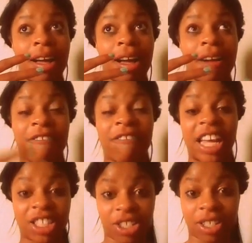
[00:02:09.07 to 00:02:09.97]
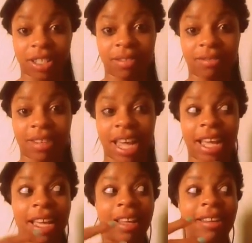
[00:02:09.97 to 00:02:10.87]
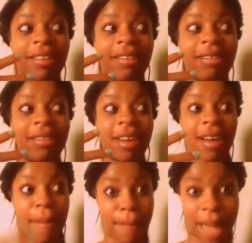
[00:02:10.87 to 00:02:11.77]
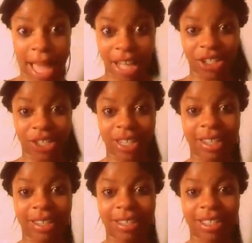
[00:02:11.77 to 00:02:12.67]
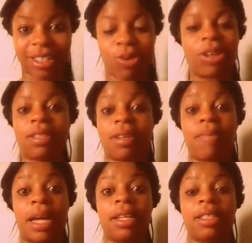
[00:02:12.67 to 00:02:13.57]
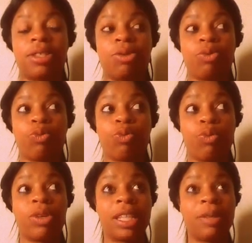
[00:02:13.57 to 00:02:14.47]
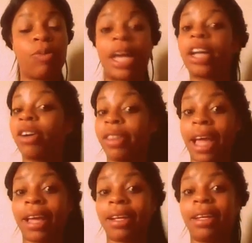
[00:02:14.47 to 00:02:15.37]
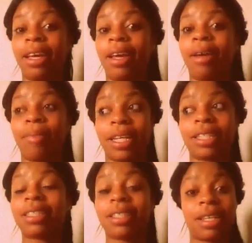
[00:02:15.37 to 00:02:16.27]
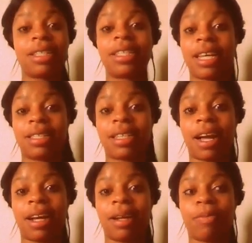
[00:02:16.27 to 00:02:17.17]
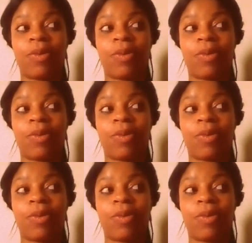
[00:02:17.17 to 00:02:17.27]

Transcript: affection and compassion towards somebody to really wait on that because it's going to take time.